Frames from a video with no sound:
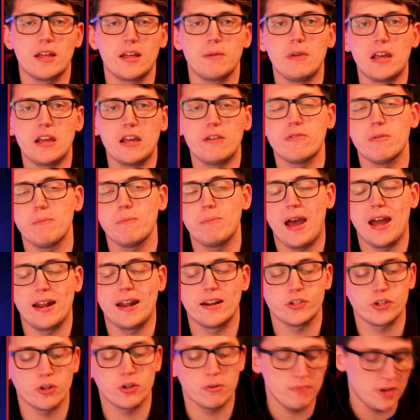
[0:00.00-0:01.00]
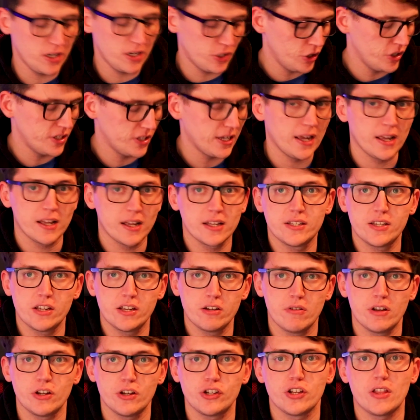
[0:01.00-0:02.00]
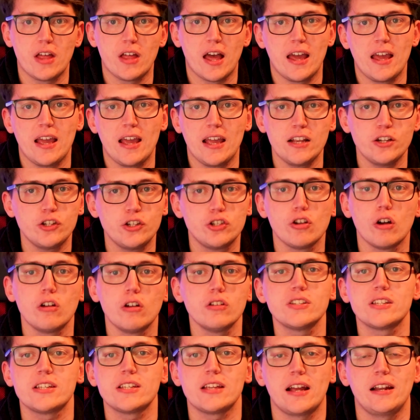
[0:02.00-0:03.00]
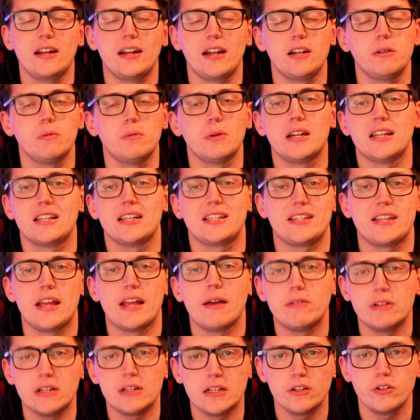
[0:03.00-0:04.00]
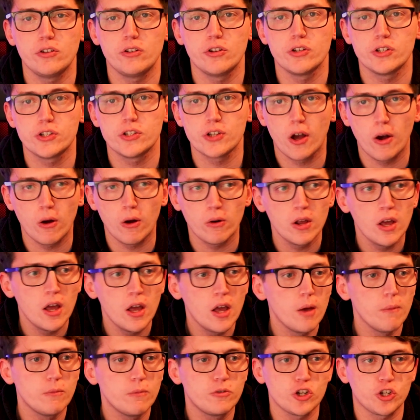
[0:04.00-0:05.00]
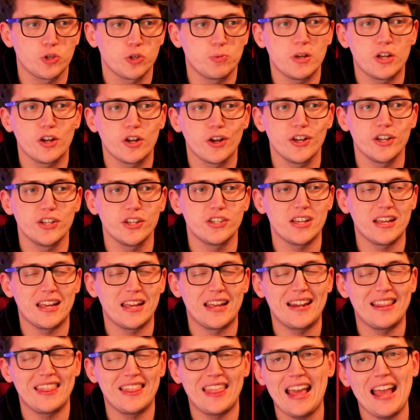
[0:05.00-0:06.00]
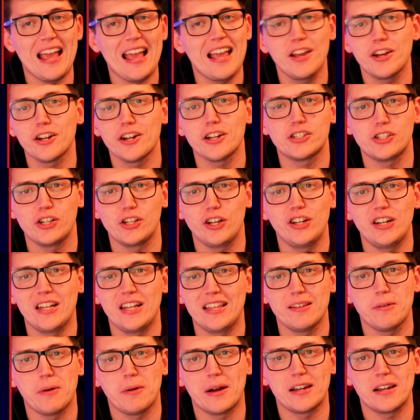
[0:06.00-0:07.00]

them even better. So make sure you take in consideration that age. Don't sign anyone that's 17 years old just because they ain't going to turn into